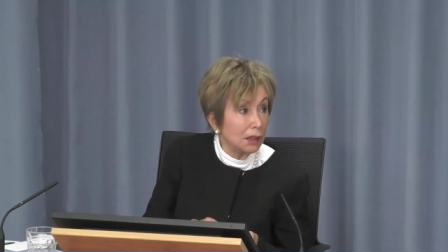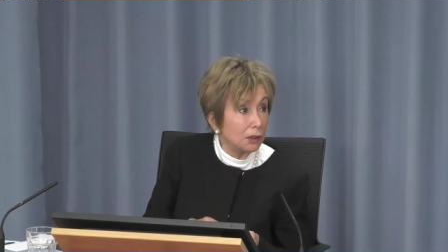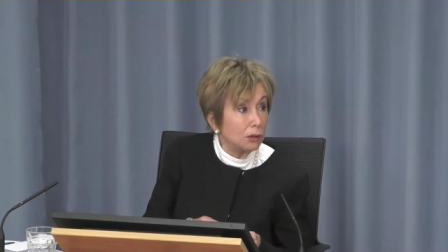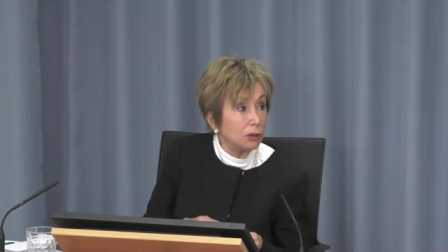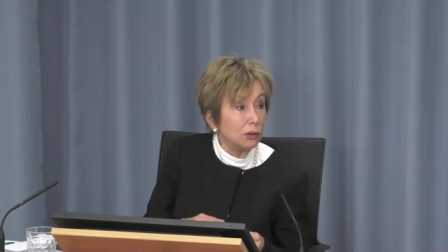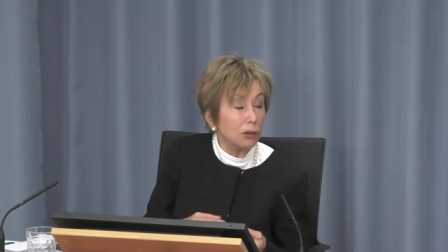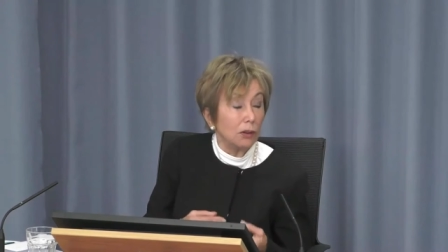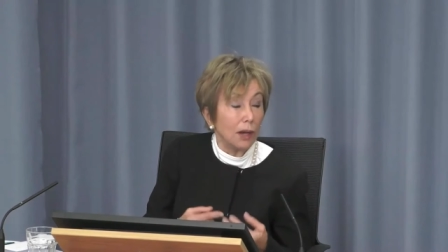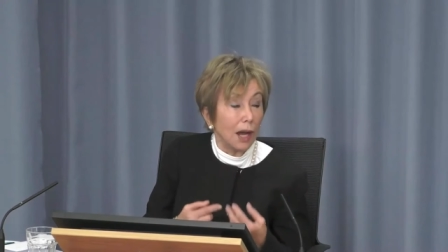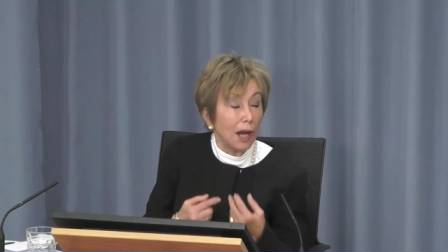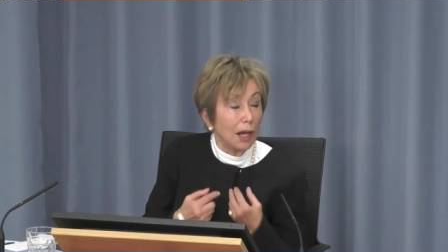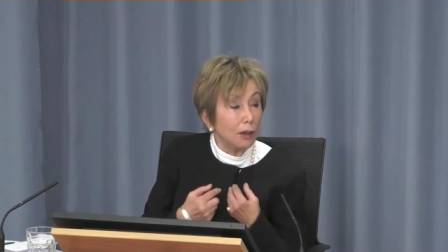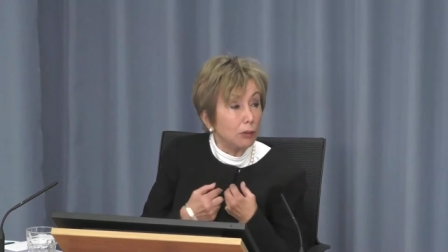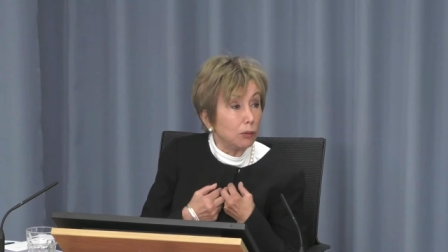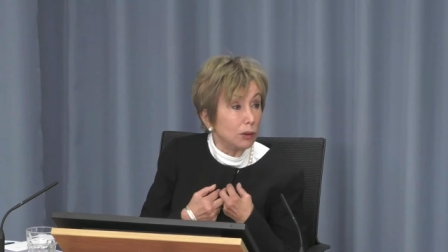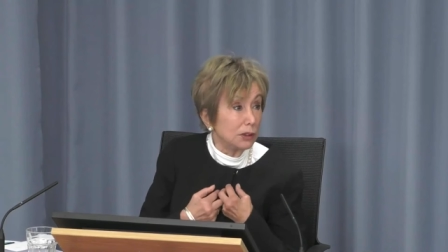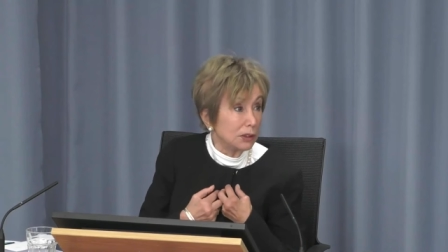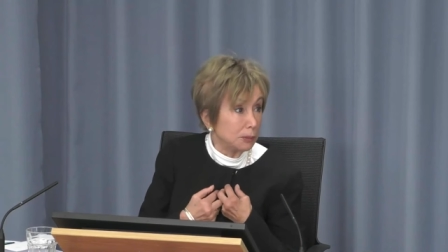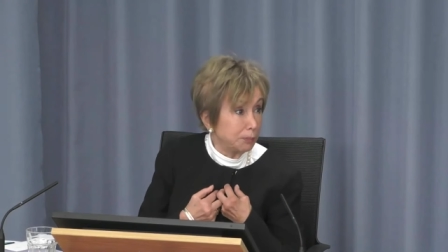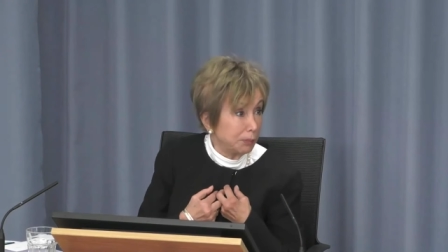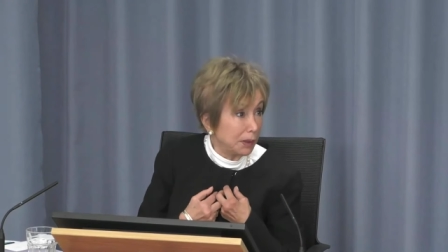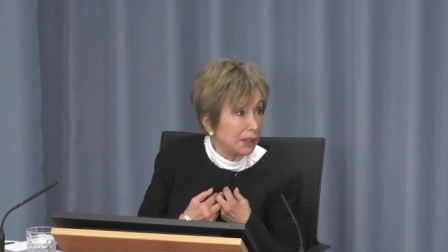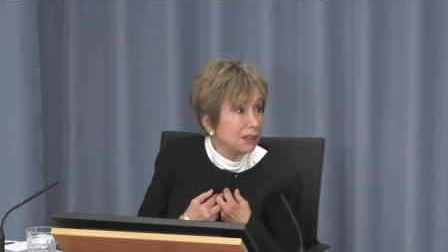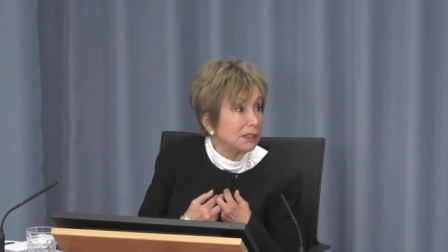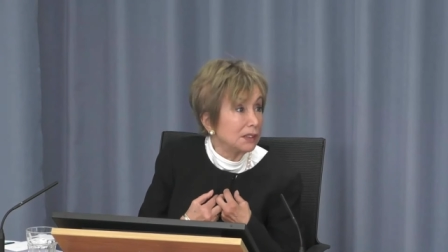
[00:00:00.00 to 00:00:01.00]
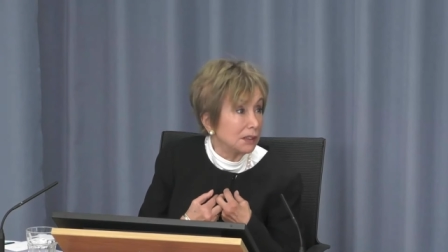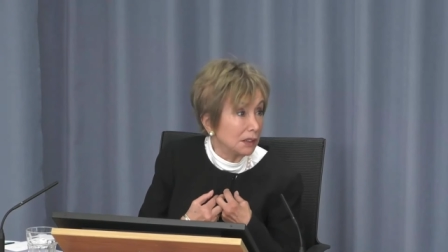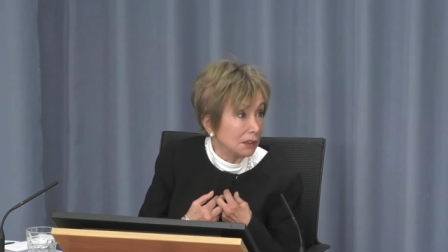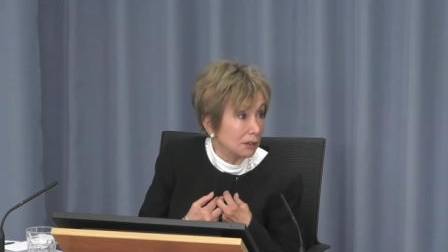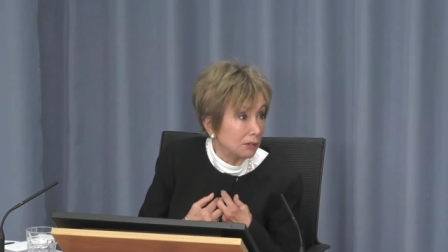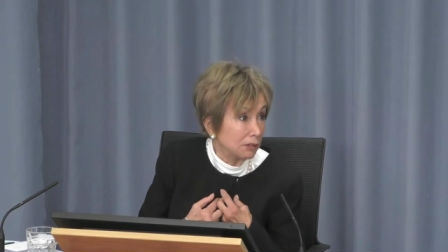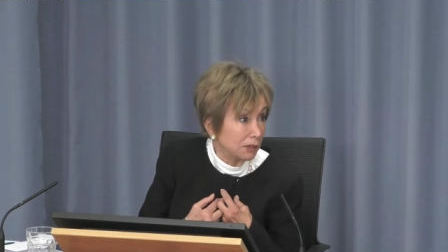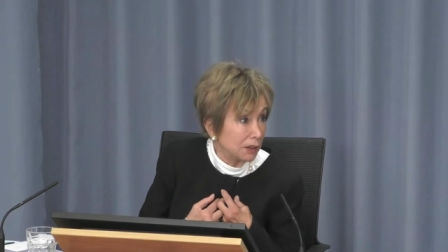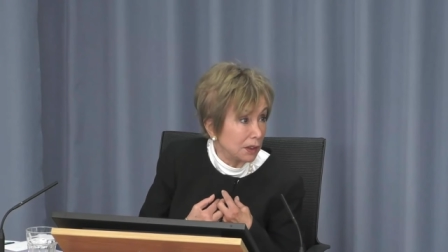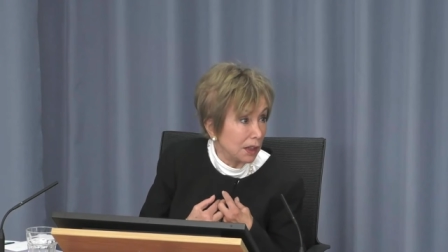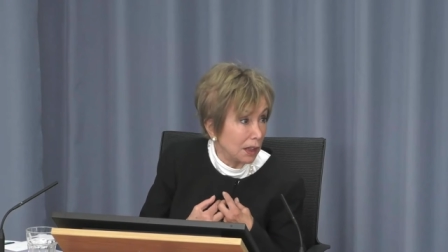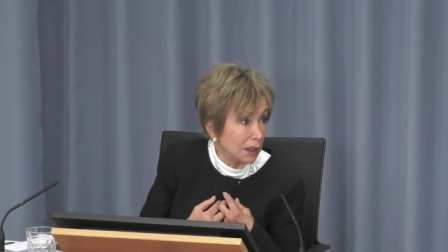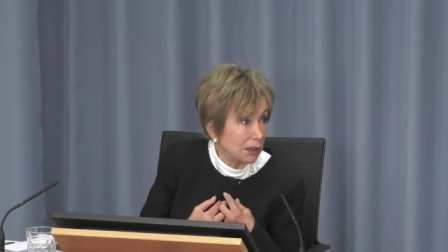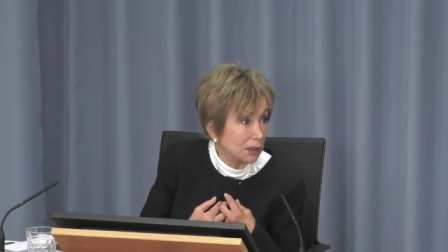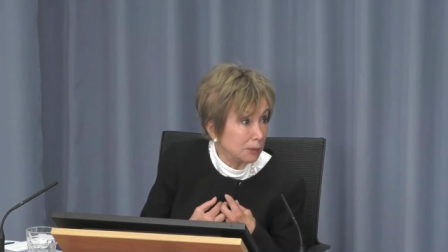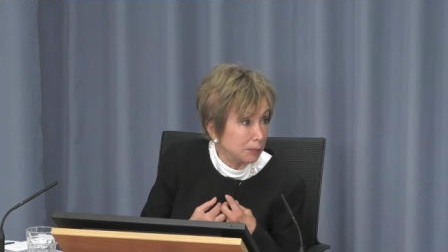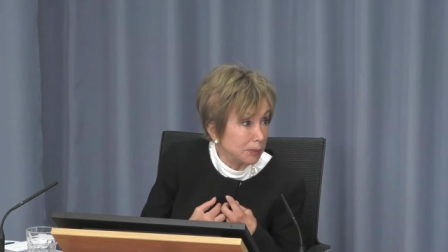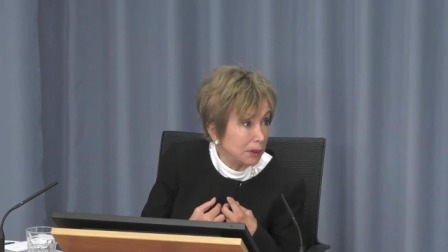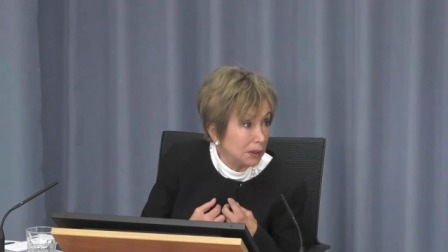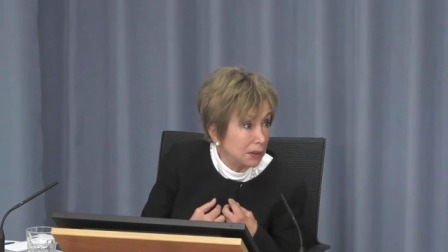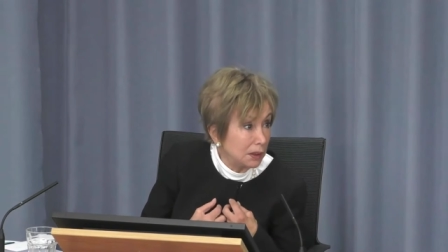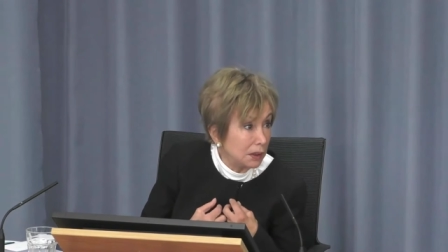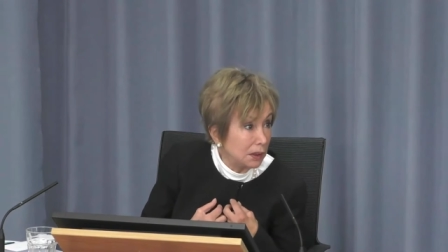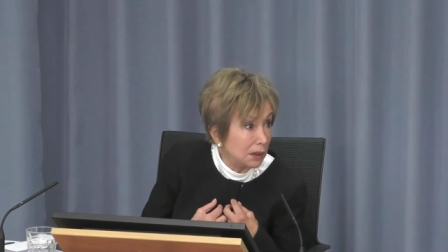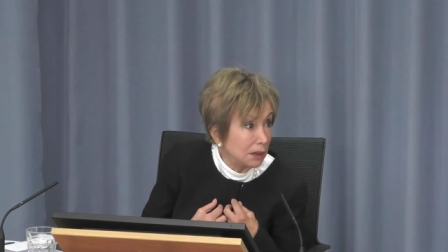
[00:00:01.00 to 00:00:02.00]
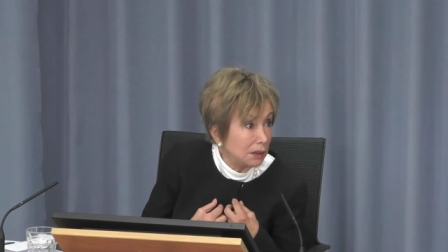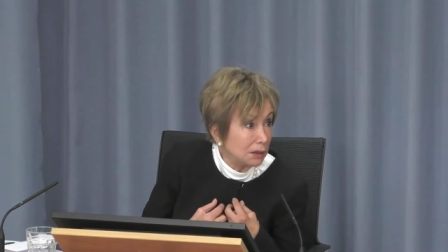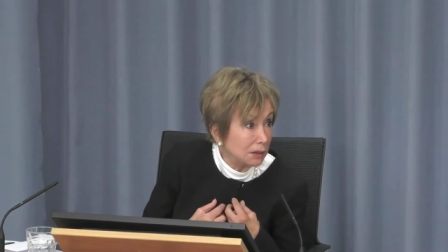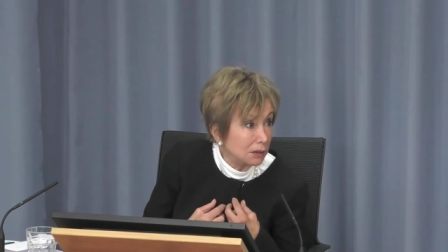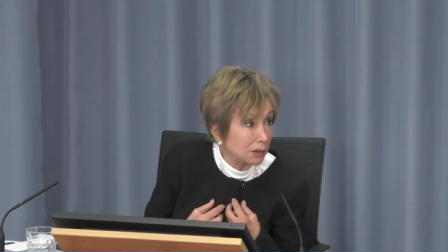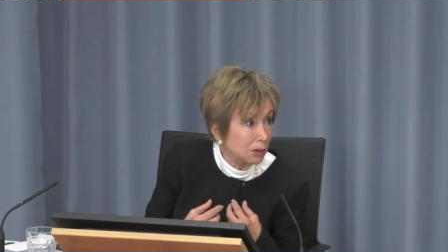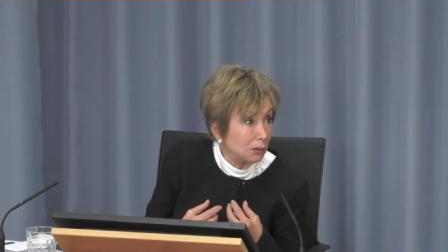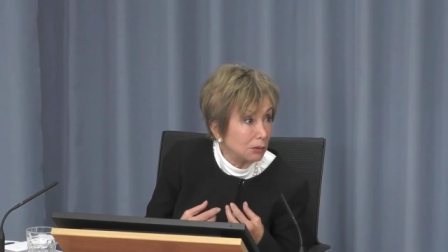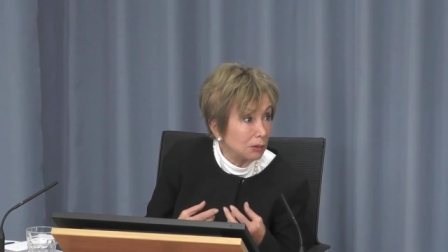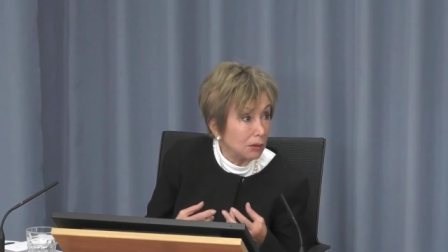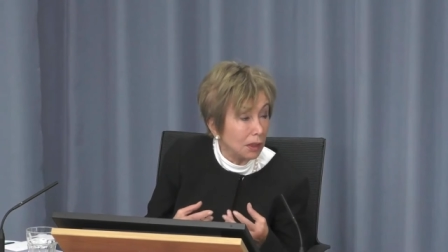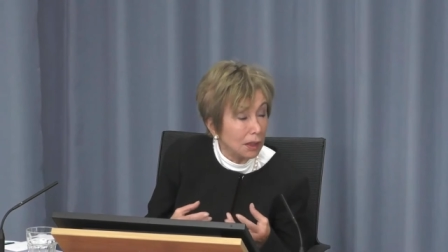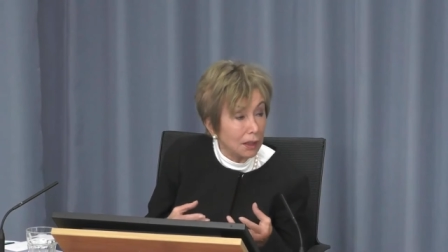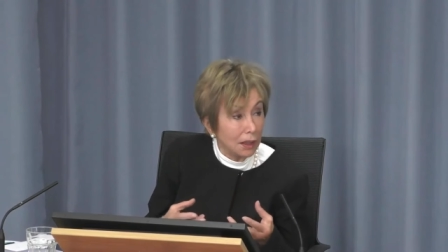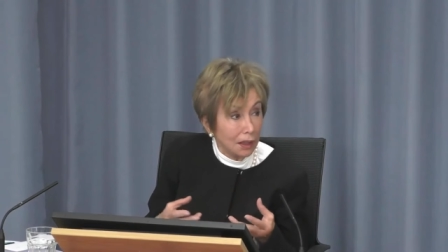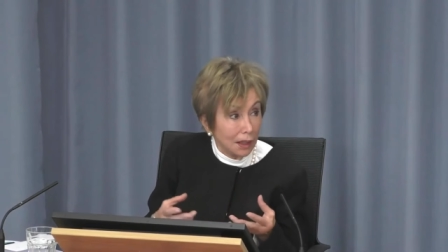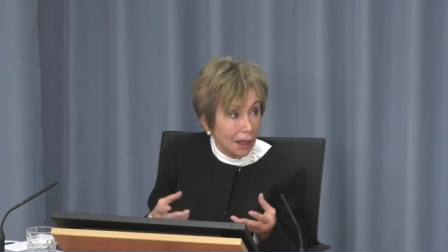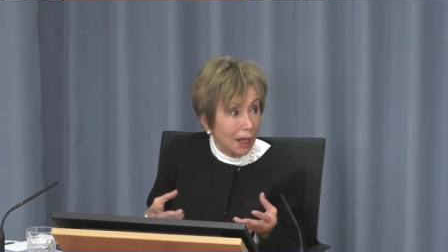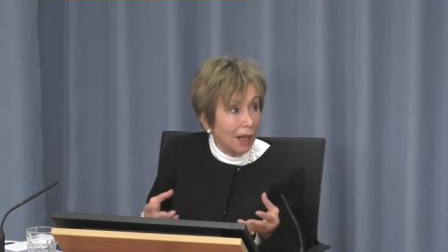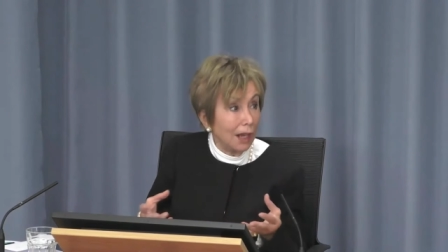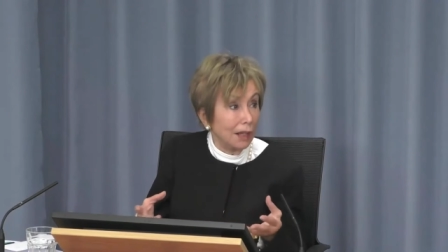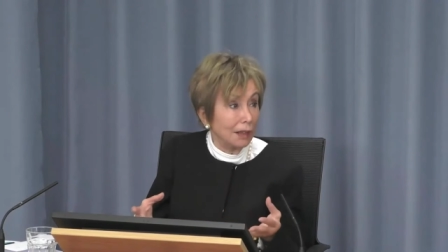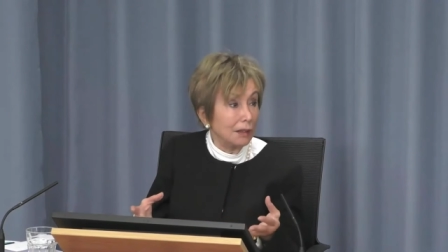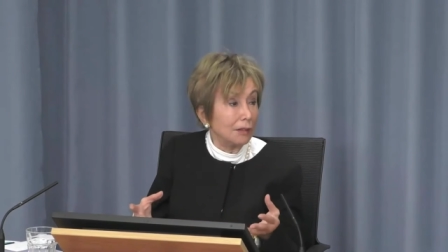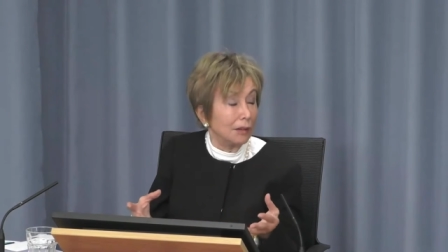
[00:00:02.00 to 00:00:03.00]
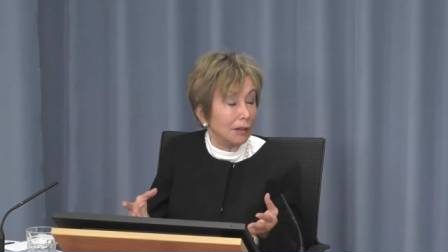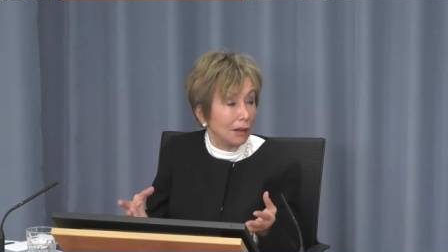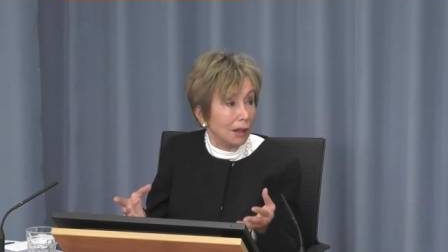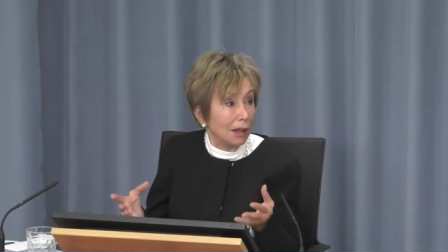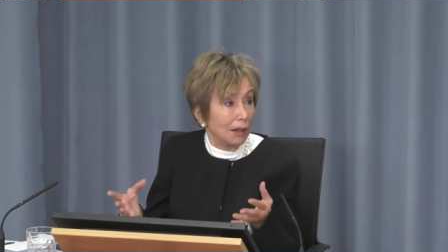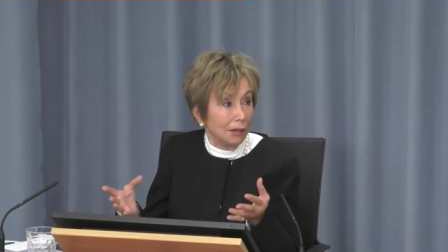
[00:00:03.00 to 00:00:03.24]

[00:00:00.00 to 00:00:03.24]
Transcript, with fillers: You know, I was the president of the ISBT, so I